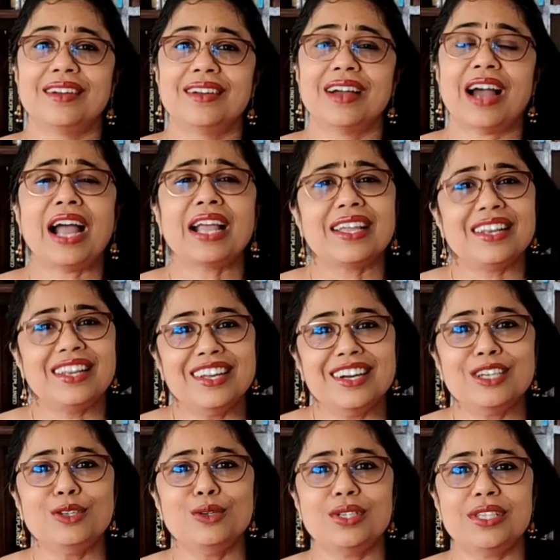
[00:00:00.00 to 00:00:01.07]
I can hear
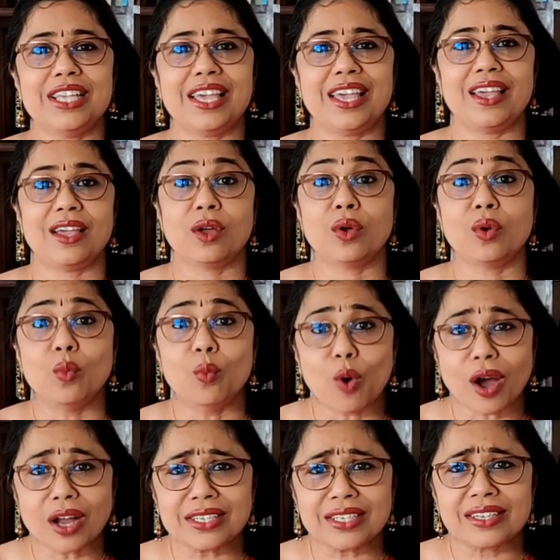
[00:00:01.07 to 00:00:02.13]
you saying,
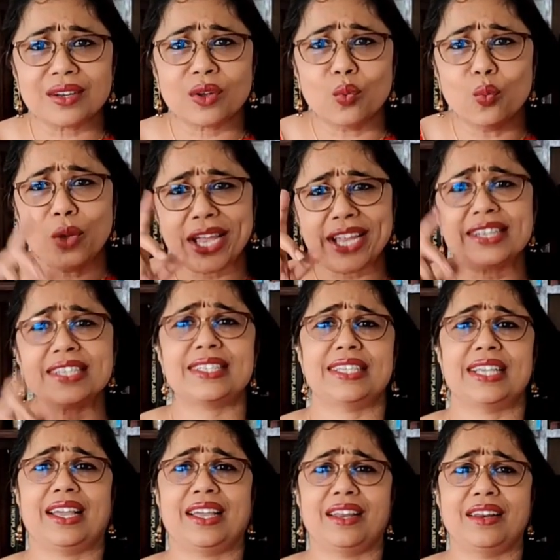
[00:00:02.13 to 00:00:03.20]
"What? Wait a
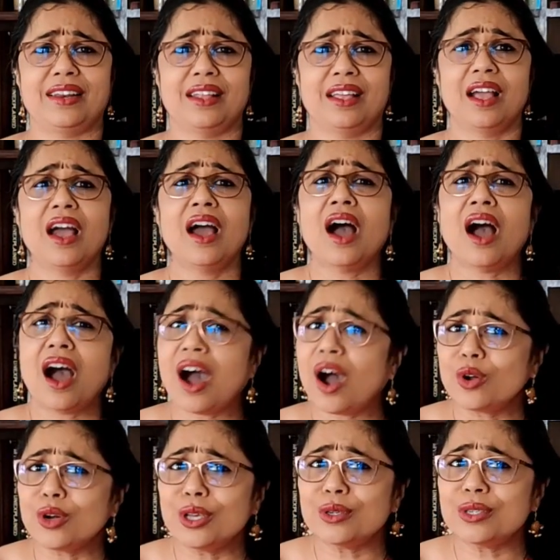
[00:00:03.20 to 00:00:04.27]
second. How
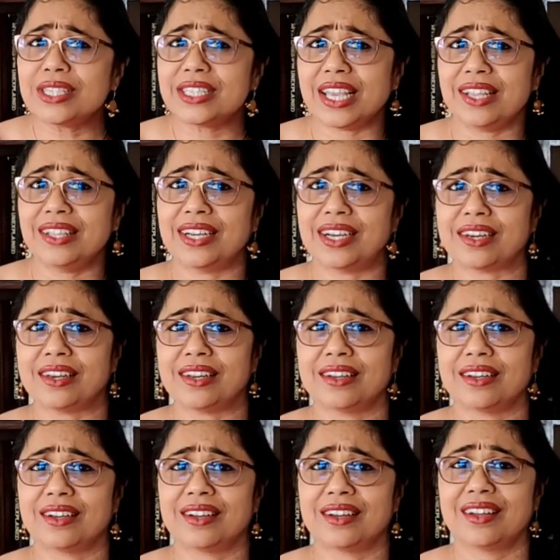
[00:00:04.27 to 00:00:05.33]
do you say that?"
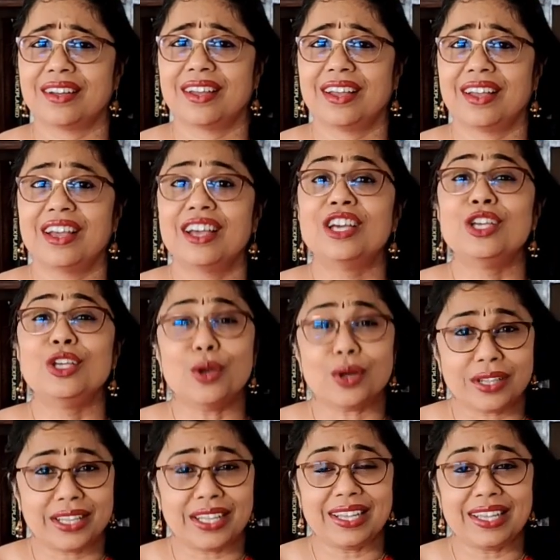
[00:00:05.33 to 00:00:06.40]
You are
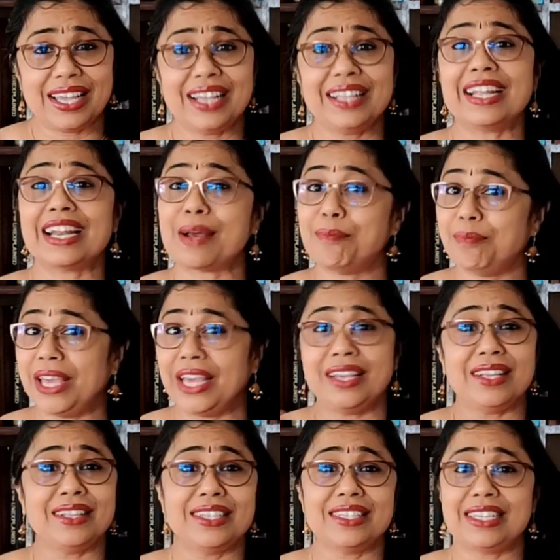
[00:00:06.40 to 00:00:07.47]
thinking that I'm
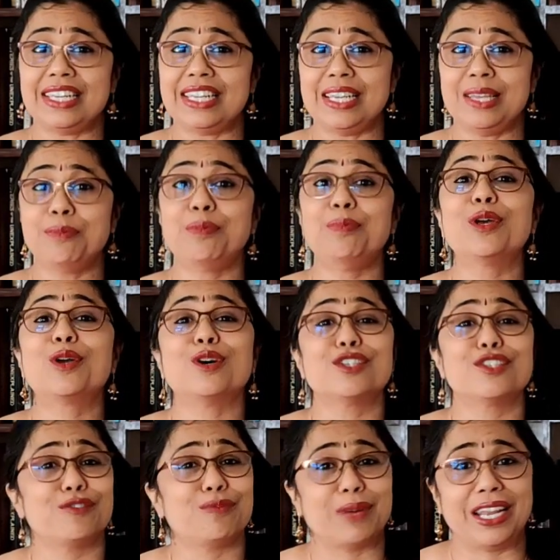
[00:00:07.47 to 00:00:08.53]
making this leap because
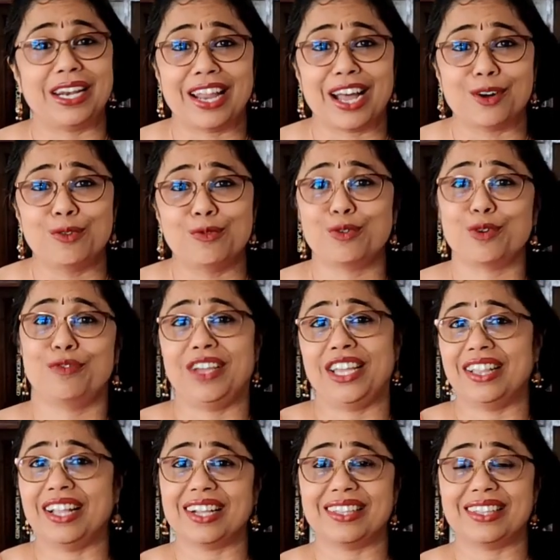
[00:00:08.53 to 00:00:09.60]
of my love for
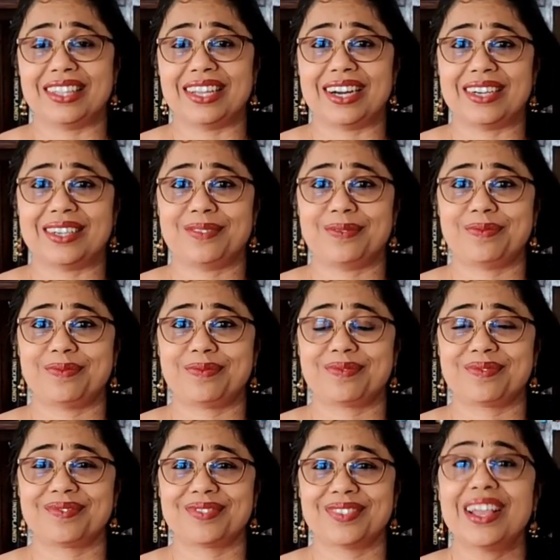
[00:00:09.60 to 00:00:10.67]
Vedanta.
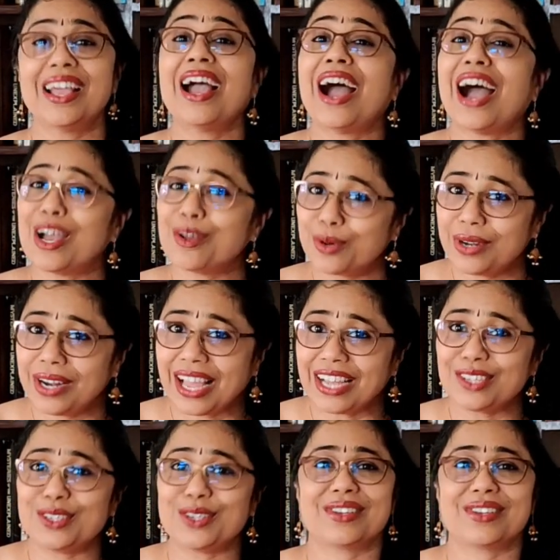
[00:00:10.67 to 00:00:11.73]
I would like to